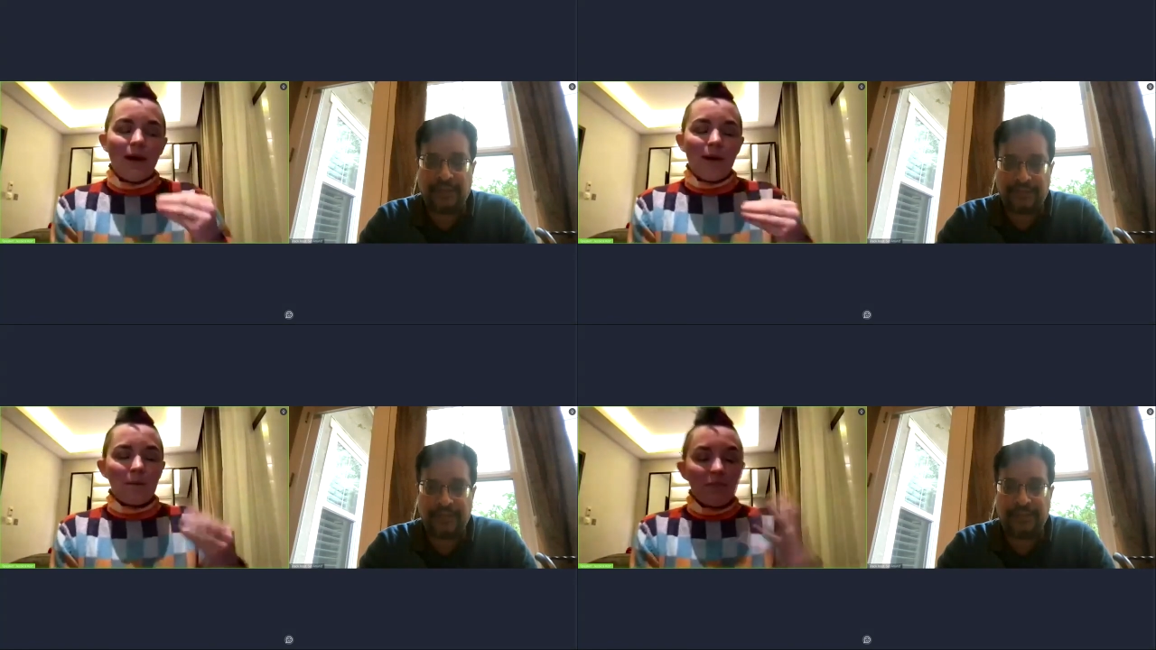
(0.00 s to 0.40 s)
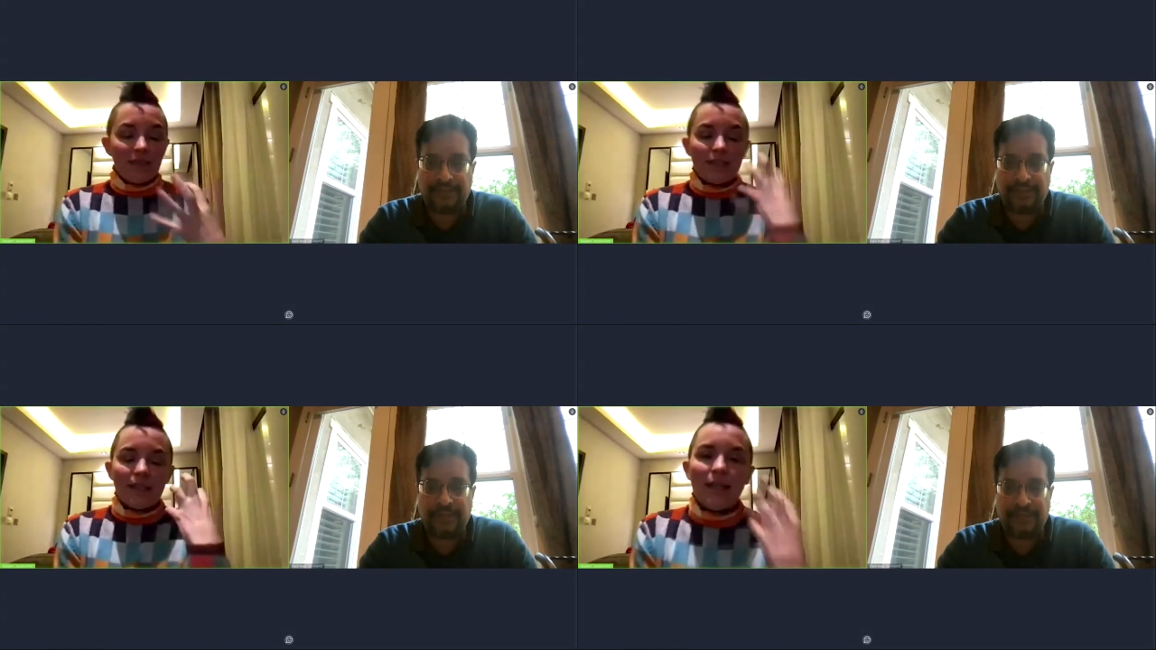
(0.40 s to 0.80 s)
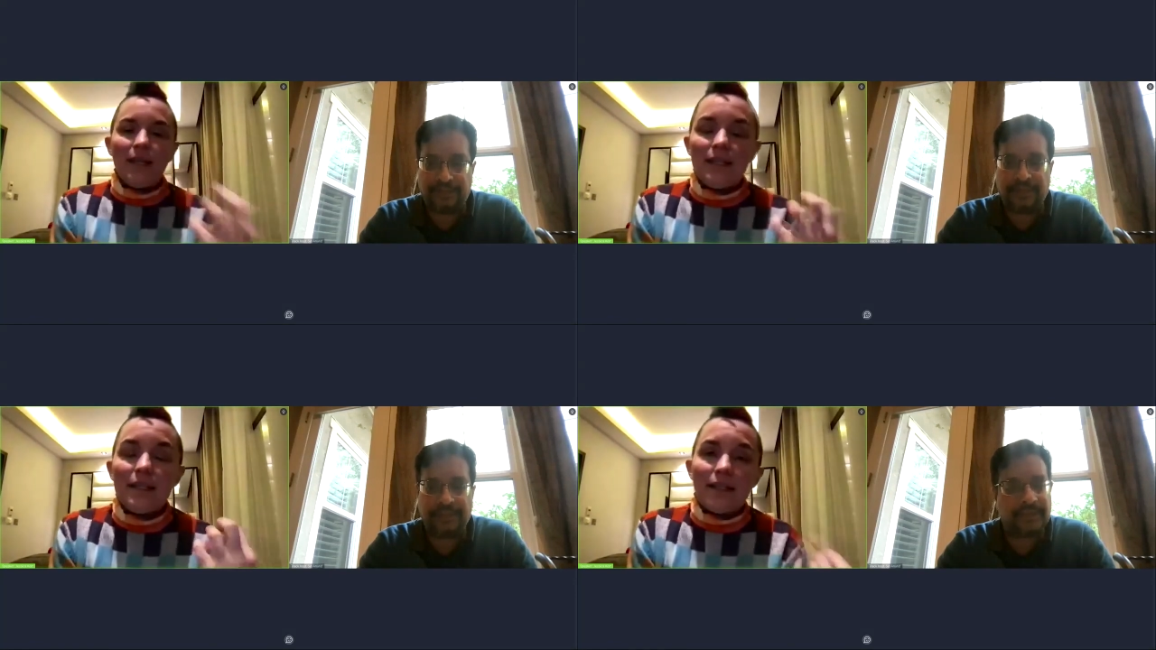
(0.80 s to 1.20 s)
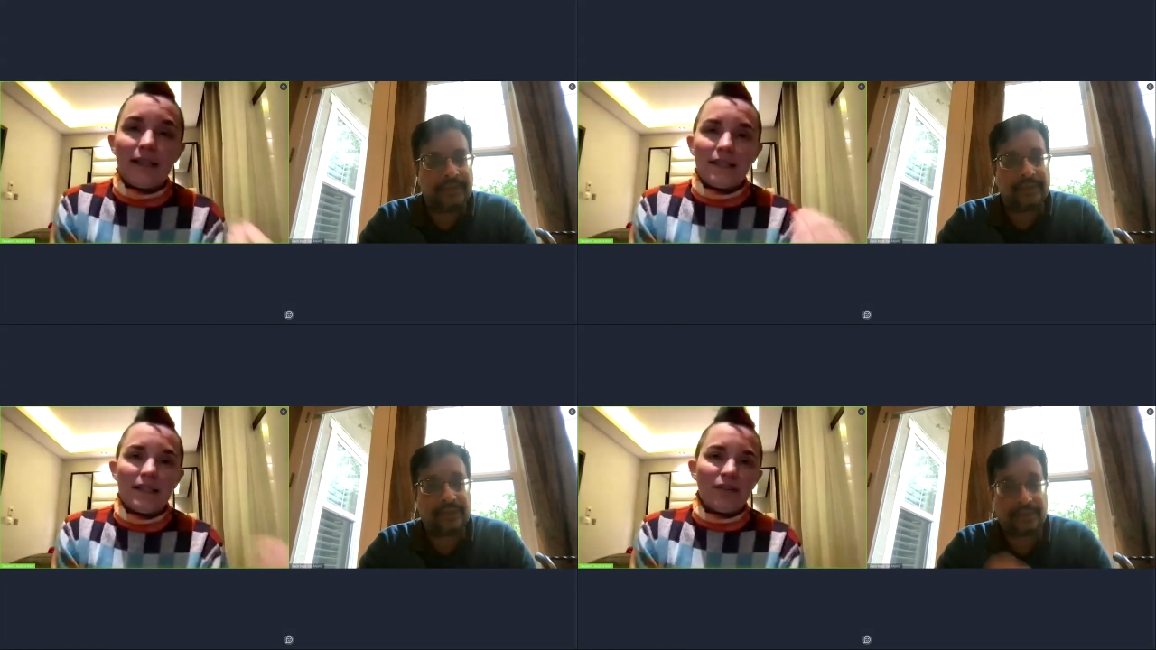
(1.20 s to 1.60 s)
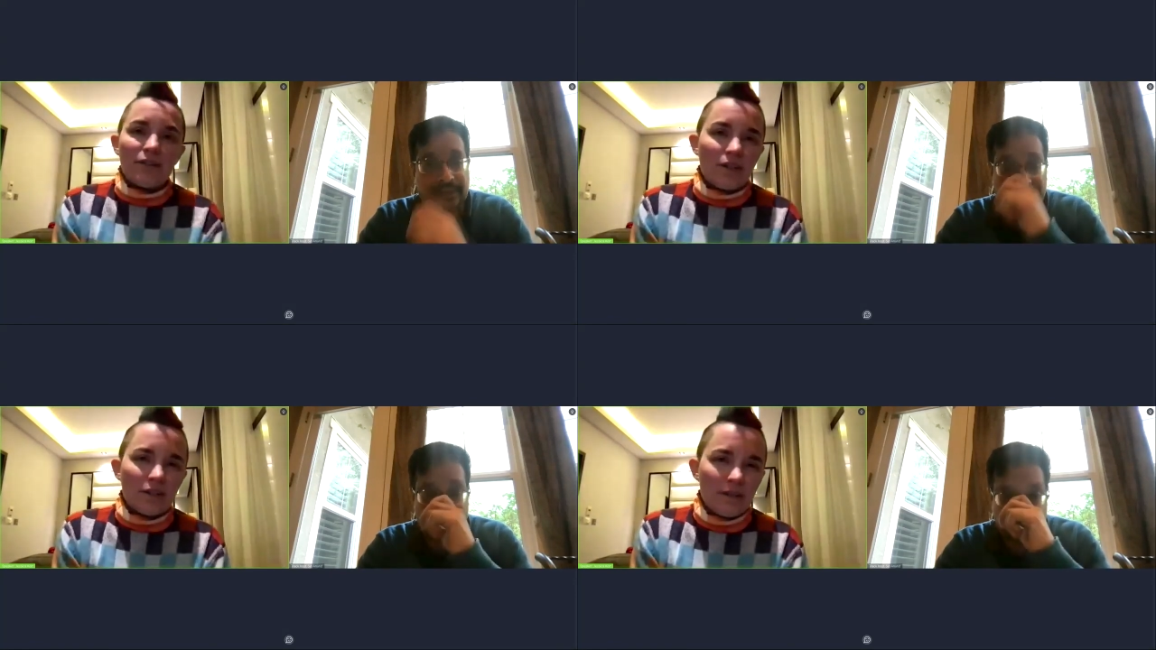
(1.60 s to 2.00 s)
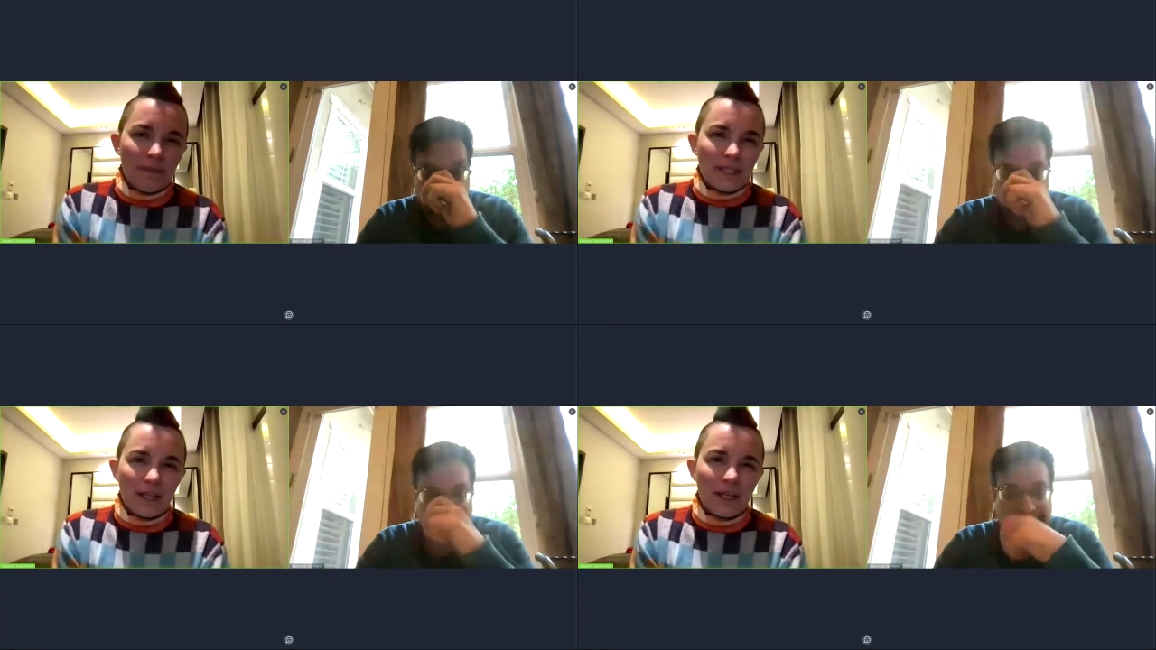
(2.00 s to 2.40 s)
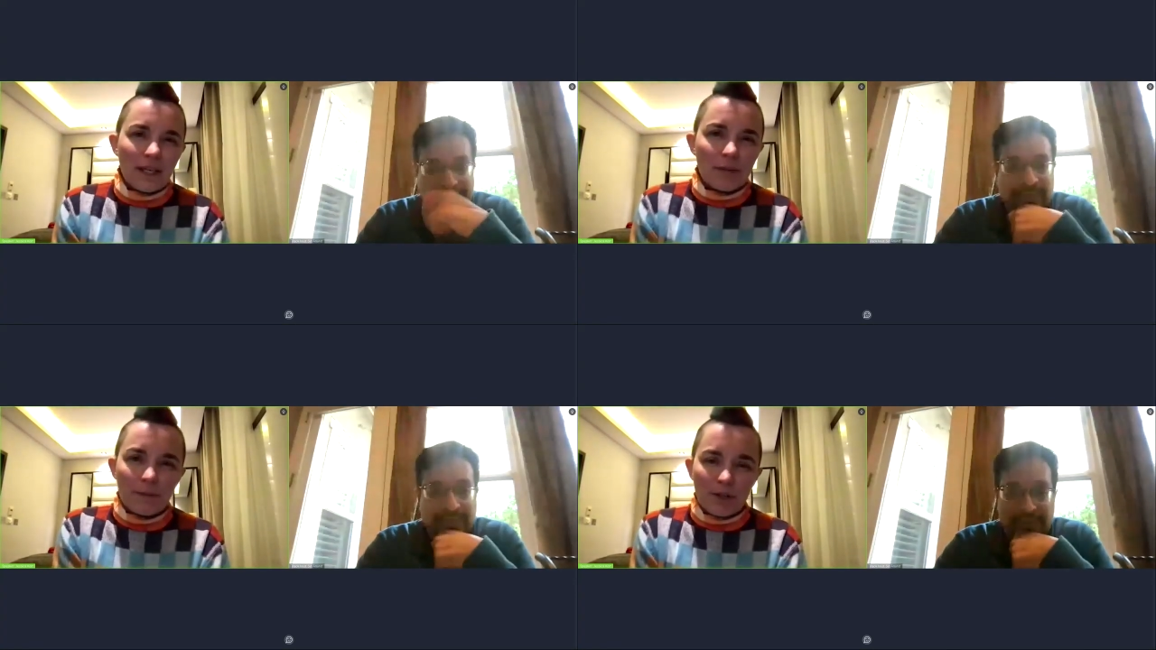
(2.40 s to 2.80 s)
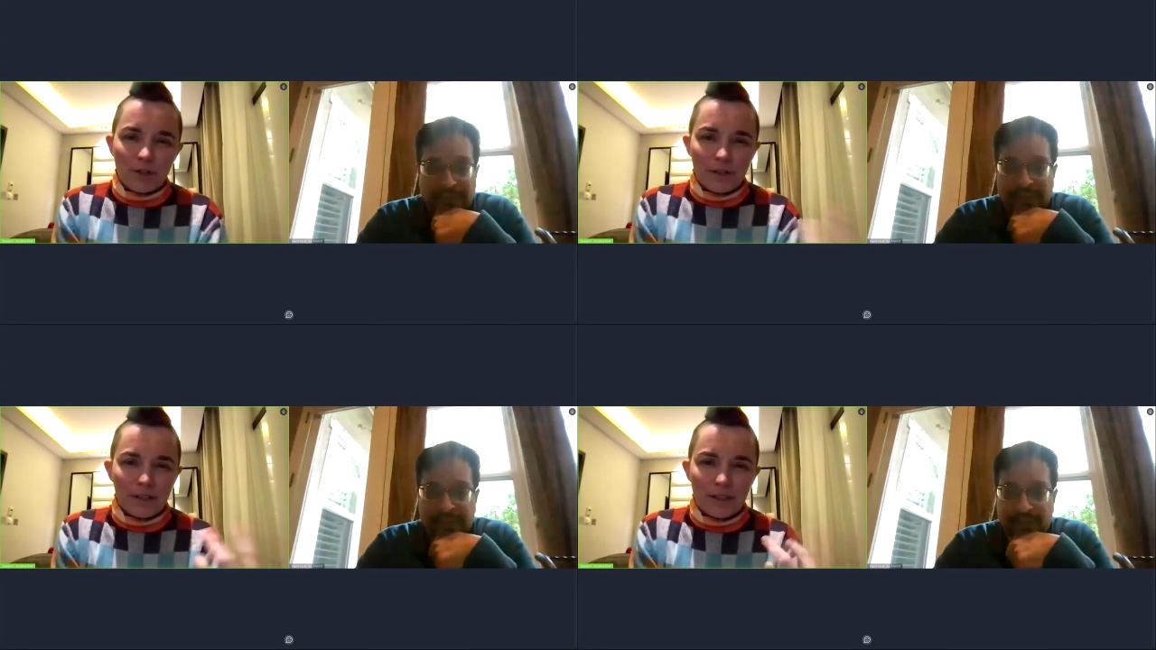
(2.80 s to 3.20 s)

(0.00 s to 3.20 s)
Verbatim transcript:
Speaker 1: Uh, but this is like the secret sauce that makes Honeycomb special.